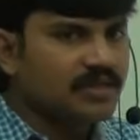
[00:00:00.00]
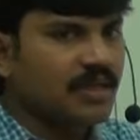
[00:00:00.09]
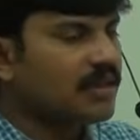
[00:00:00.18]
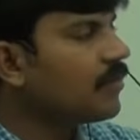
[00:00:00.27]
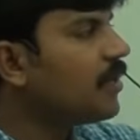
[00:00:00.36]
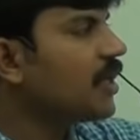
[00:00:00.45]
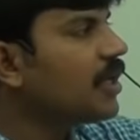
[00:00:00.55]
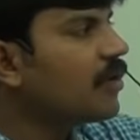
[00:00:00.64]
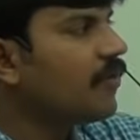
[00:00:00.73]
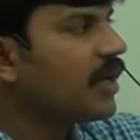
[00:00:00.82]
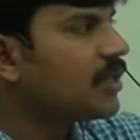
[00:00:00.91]
is nothing but
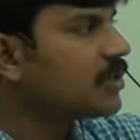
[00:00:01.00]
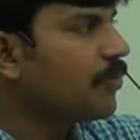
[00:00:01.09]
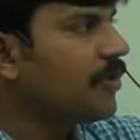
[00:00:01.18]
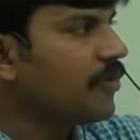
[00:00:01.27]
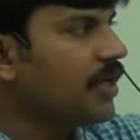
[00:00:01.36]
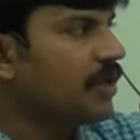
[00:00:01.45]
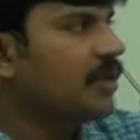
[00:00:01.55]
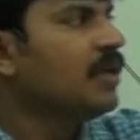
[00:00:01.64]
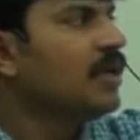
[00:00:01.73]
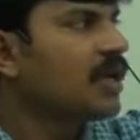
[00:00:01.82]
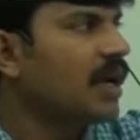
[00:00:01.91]
equivalence between
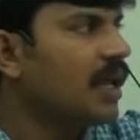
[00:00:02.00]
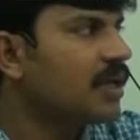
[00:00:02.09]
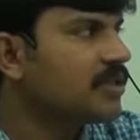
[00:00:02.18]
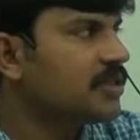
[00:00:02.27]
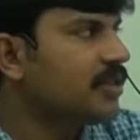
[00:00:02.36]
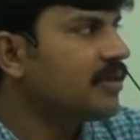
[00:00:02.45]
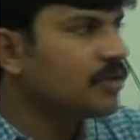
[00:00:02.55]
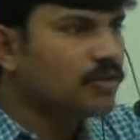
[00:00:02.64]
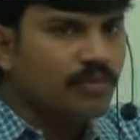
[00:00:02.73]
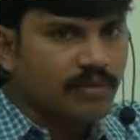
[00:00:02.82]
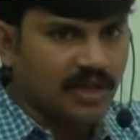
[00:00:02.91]

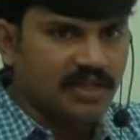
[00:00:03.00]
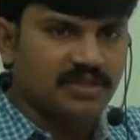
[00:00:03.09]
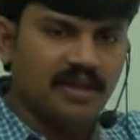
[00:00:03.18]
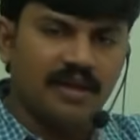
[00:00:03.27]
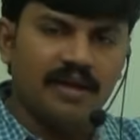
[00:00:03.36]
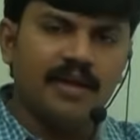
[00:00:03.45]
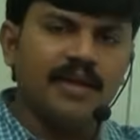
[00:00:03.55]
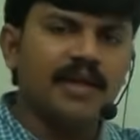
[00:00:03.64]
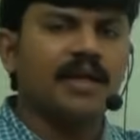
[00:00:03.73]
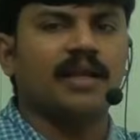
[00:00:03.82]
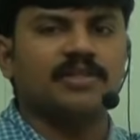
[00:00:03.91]
collection to tree set.
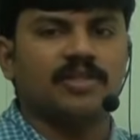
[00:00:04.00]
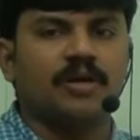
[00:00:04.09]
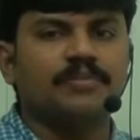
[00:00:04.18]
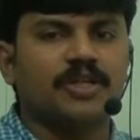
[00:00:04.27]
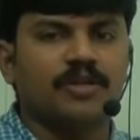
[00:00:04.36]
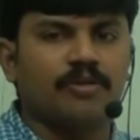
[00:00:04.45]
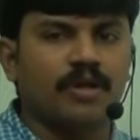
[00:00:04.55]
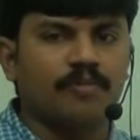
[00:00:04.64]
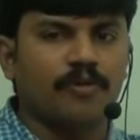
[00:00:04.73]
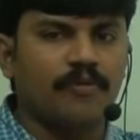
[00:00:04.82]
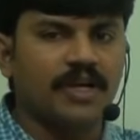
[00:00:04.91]
Any collection object you
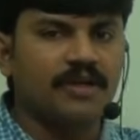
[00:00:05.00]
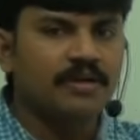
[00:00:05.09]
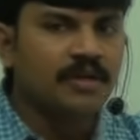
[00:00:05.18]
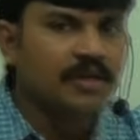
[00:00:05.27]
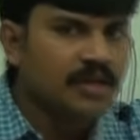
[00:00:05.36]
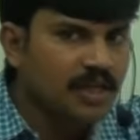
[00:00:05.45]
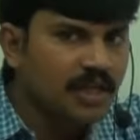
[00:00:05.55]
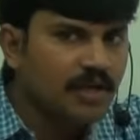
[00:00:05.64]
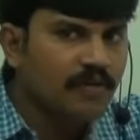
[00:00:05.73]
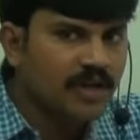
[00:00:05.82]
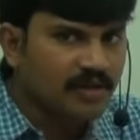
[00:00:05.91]
can provide, an
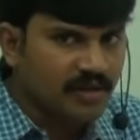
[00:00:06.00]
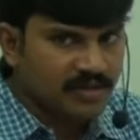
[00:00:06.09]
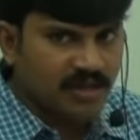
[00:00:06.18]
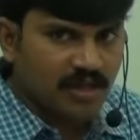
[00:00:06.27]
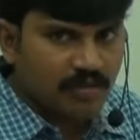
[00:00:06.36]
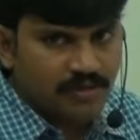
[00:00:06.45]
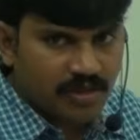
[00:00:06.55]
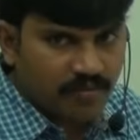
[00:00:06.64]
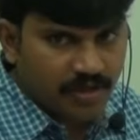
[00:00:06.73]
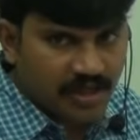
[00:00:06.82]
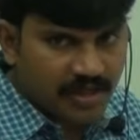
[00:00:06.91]
equivalent tree set
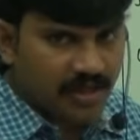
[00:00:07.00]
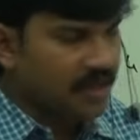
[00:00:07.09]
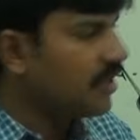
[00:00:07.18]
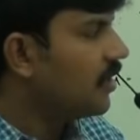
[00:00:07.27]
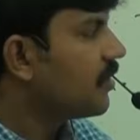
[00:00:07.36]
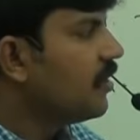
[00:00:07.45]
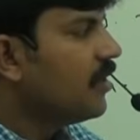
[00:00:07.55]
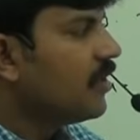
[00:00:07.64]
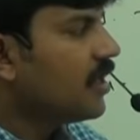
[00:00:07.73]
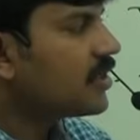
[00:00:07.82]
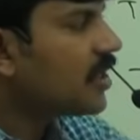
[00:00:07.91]
object we can create.
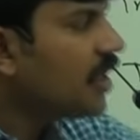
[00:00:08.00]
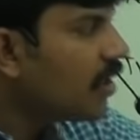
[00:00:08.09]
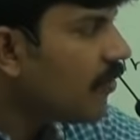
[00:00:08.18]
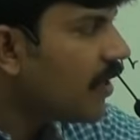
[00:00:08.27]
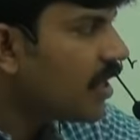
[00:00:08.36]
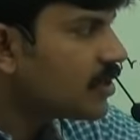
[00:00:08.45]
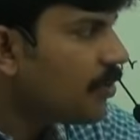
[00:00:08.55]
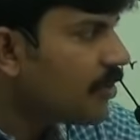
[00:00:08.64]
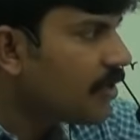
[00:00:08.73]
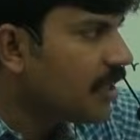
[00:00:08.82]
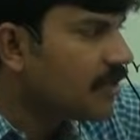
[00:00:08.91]
Next, equivalence
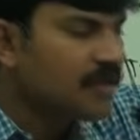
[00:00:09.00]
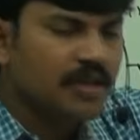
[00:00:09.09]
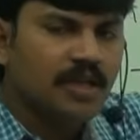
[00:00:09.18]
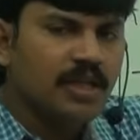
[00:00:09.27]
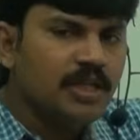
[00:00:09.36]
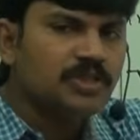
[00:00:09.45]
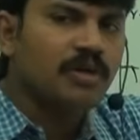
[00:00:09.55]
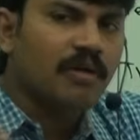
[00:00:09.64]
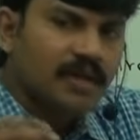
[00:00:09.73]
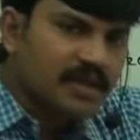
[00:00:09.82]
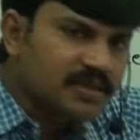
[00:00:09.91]
between any
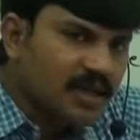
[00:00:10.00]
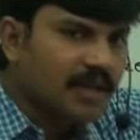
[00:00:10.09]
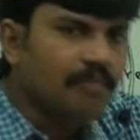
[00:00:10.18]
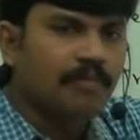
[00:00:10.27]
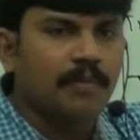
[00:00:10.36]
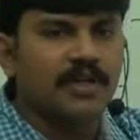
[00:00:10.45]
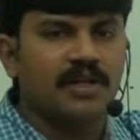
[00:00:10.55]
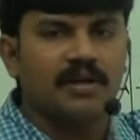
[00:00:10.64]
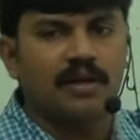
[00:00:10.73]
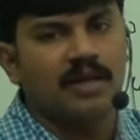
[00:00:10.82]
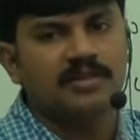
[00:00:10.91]
sorted set
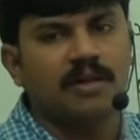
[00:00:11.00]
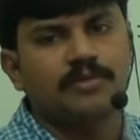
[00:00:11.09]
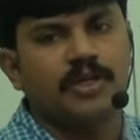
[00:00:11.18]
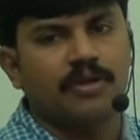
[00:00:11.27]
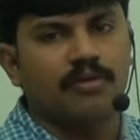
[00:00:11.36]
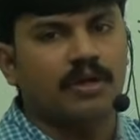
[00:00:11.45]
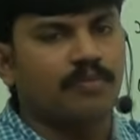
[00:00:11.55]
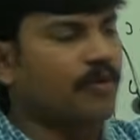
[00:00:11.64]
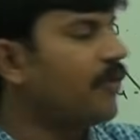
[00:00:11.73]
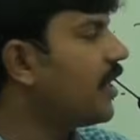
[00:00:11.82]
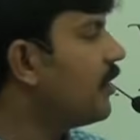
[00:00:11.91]
implemented class object you can
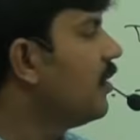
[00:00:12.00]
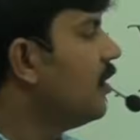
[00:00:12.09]
provide,